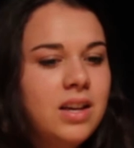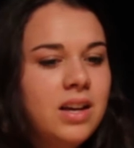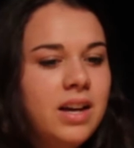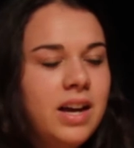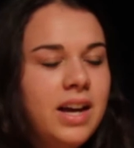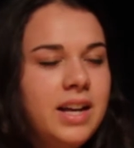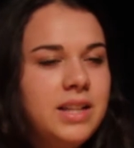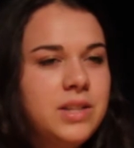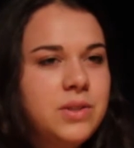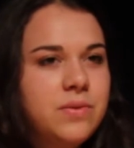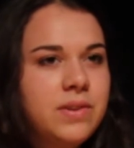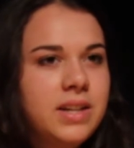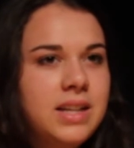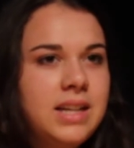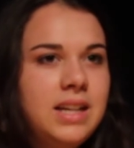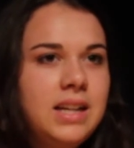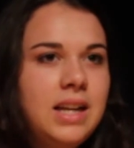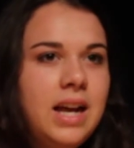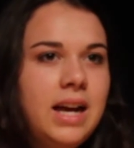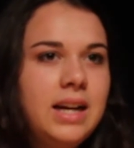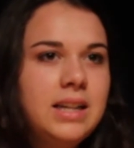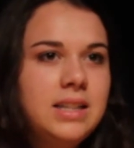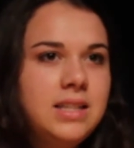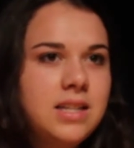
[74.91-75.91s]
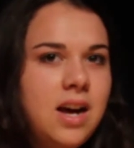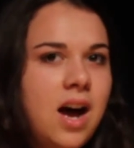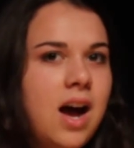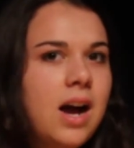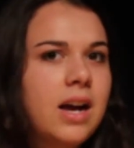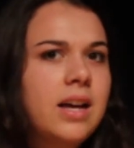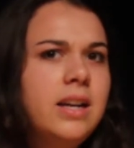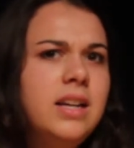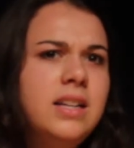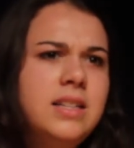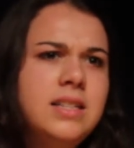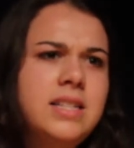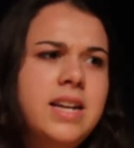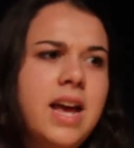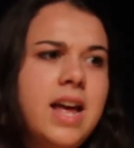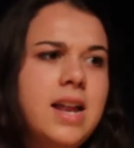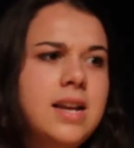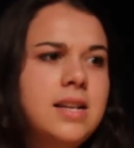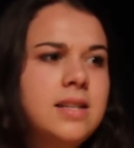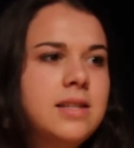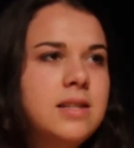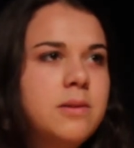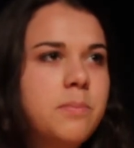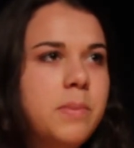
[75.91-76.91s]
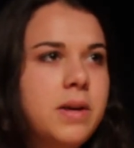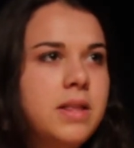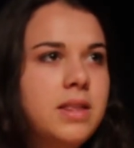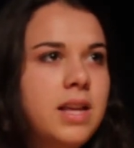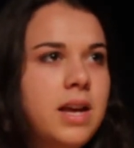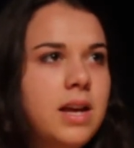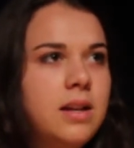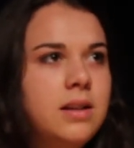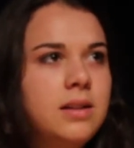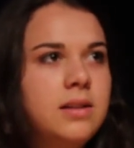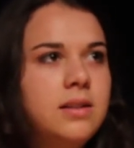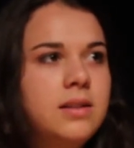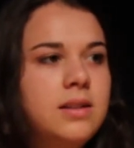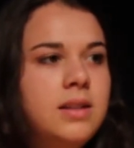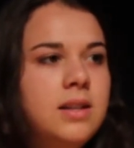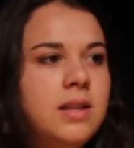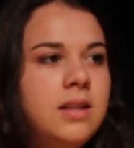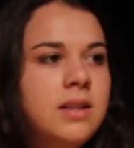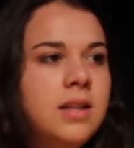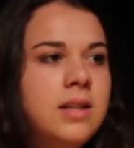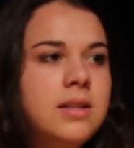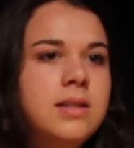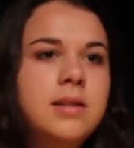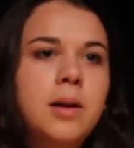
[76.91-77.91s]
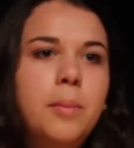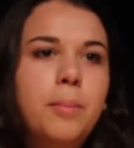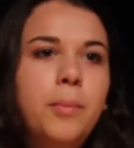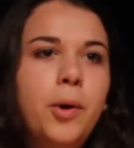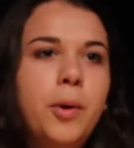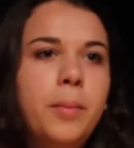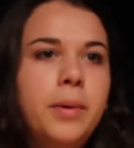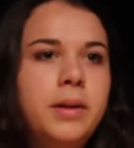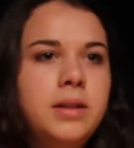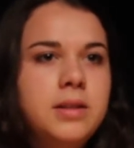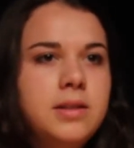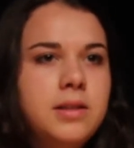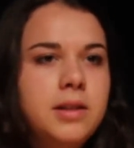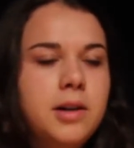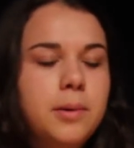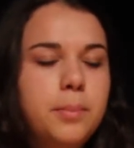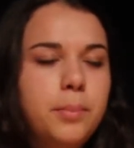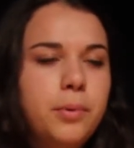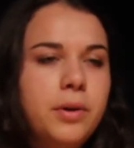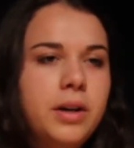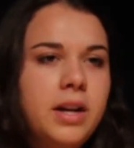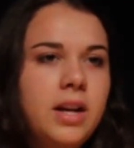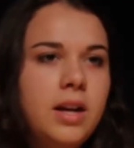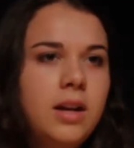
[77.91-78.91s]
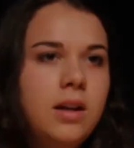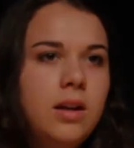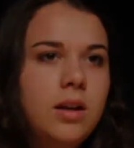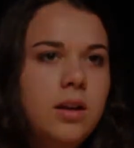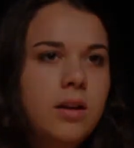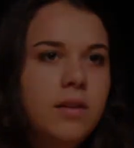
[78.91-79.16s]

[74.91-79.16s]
it's really like dark and intense, but then there's some moments that are pretty